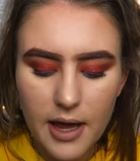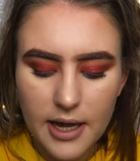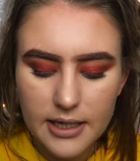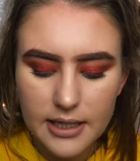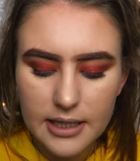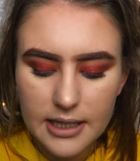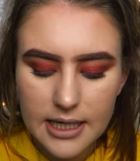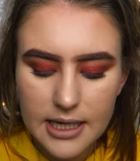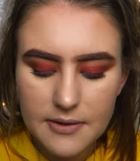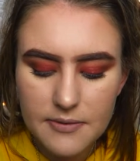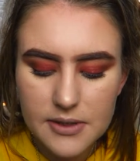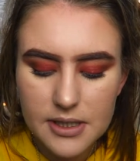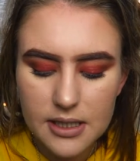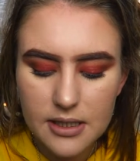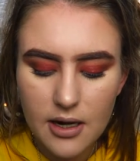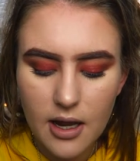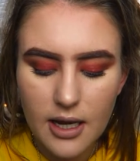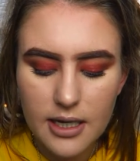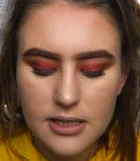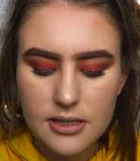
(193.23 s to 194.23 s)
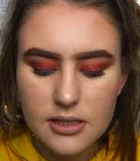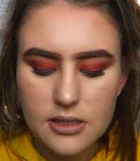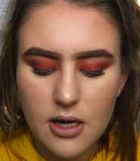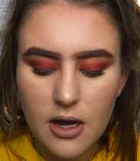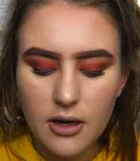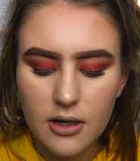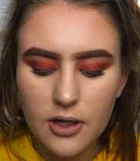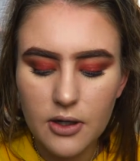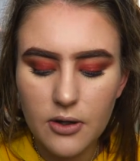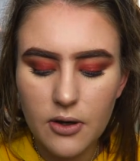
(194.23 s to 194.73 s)
and it leaves a nice
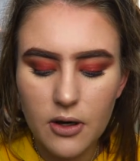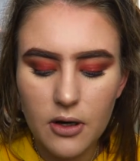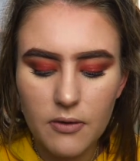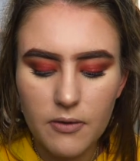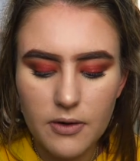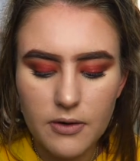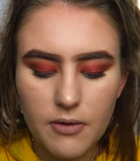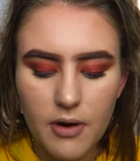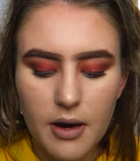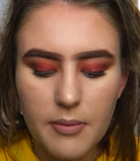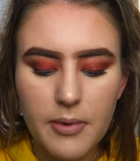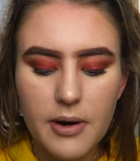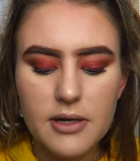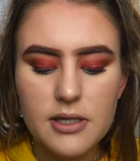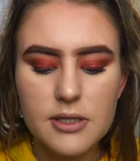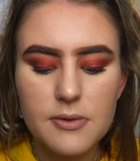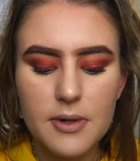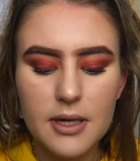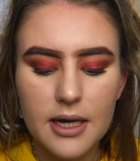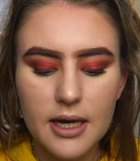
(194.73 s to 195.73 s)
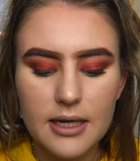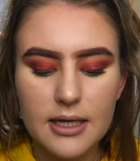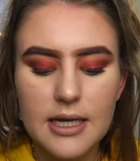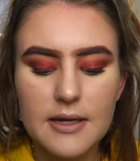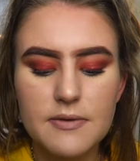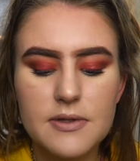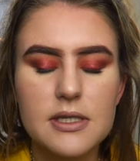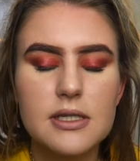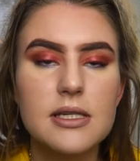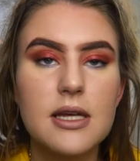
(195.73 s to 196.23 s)
darker colour on your eyebrows, so it like
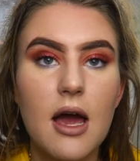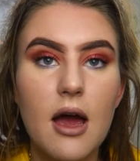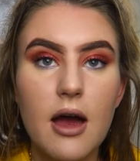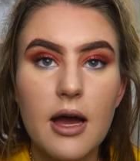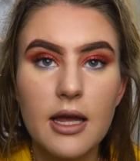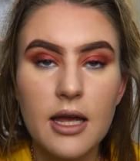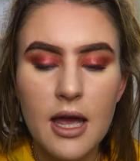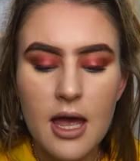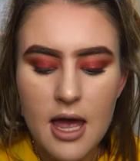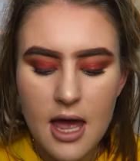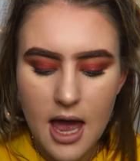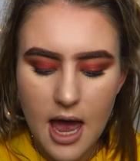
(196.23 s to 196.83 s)
leaves a dye.